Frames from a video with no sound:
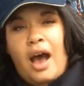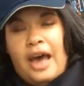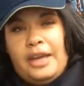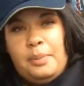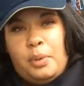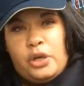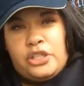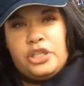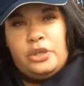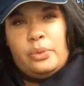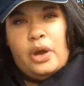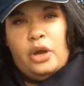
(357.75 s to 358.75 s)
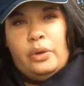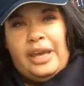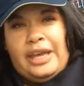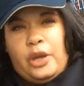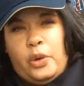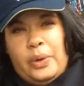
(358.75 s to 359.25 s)
on Abortion Row
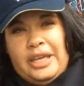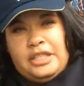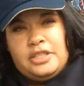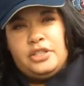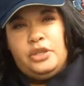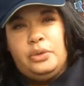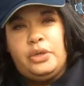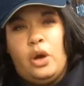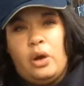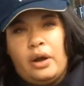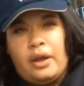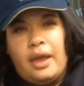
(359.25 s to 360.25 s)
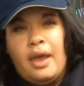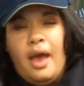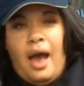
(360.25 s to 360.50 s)
in Queens, New York.